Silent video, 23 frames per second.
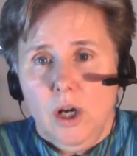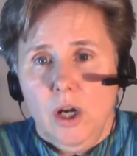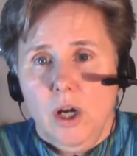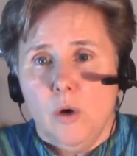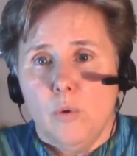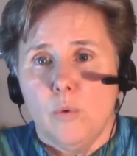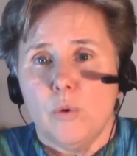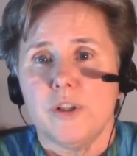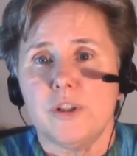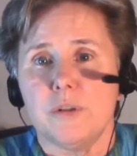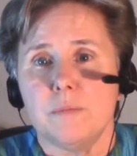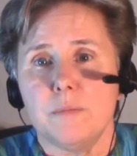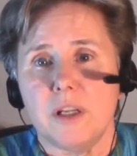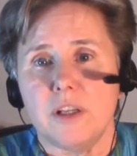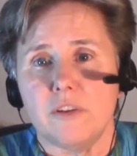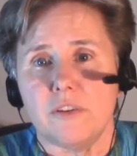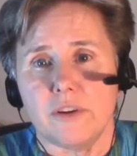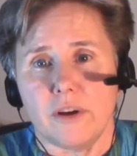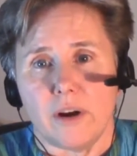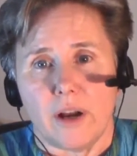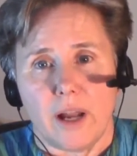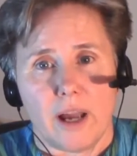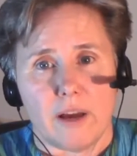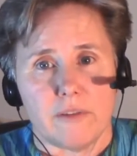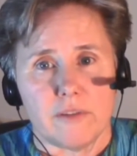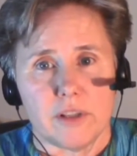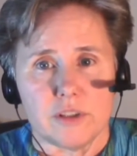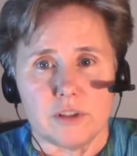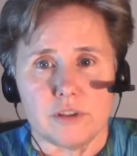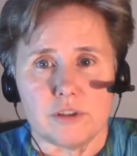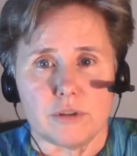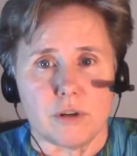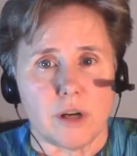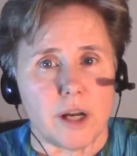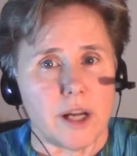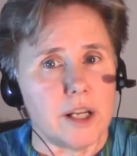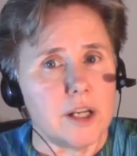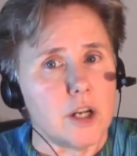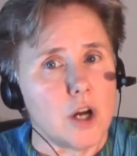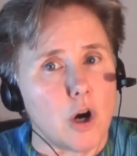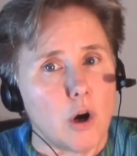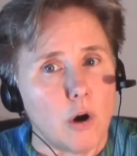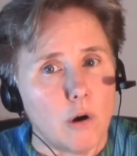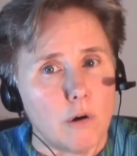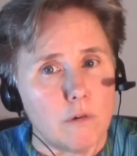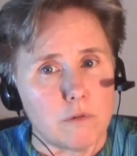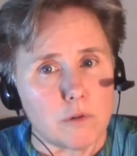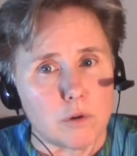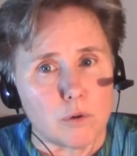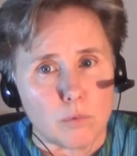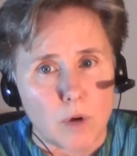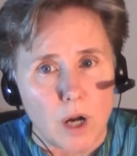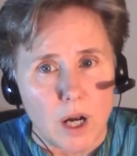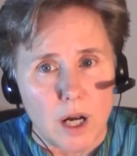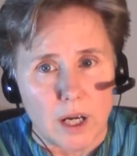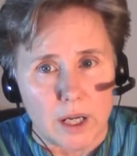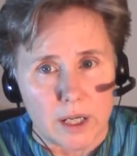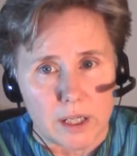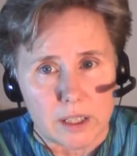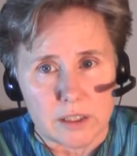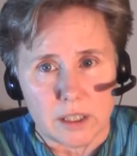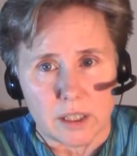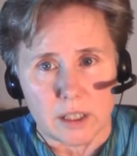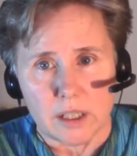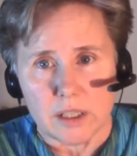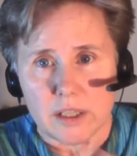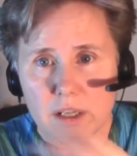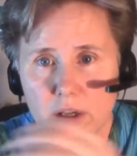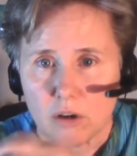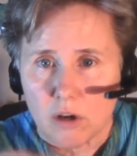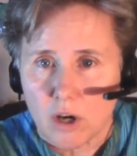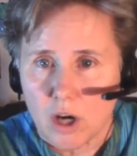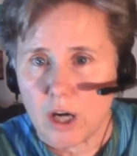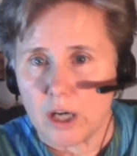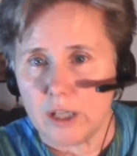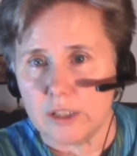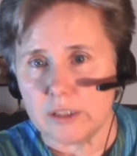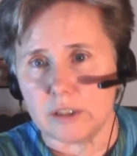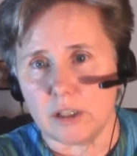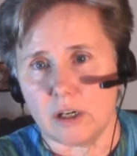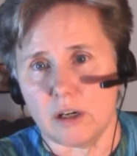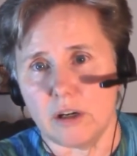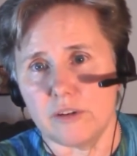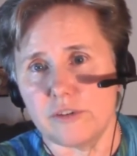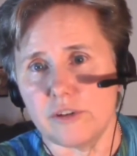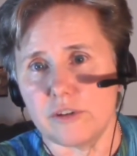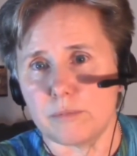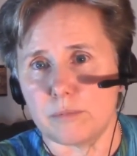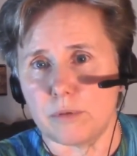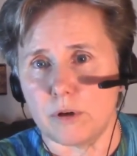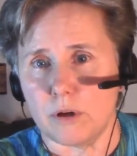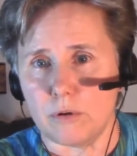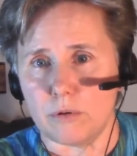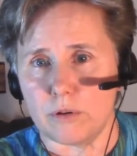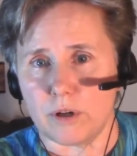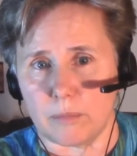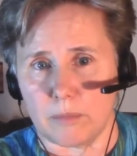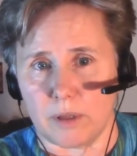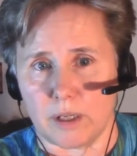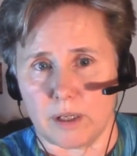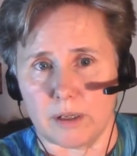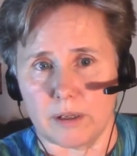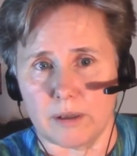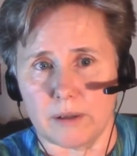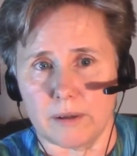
which means they're having to try and override their unconscious programming.